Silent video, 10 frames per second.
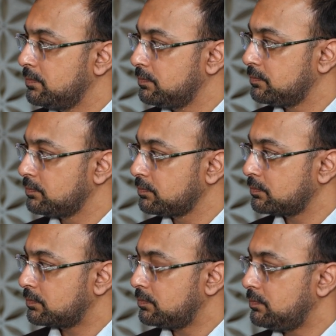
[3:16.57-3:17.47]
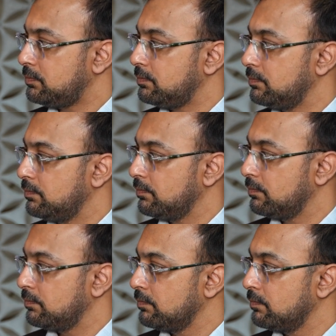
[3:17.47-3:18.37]

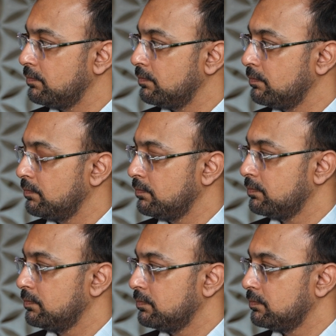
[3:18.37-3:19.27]
No words are spoken by the person on screen.